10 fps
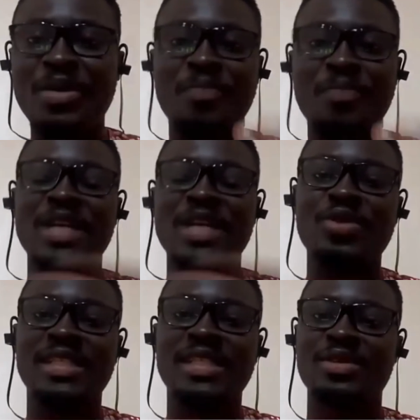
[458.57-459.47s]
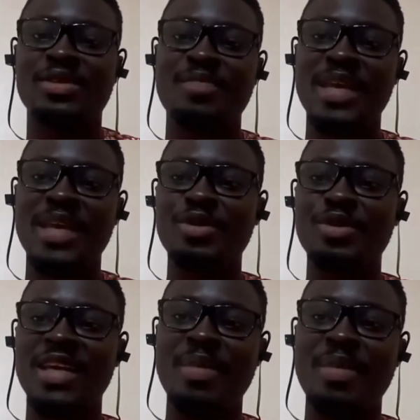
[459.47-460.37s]
obtain, those skills and be able to
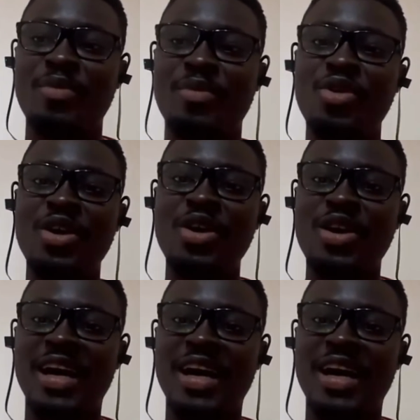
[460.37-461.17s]
get people mm.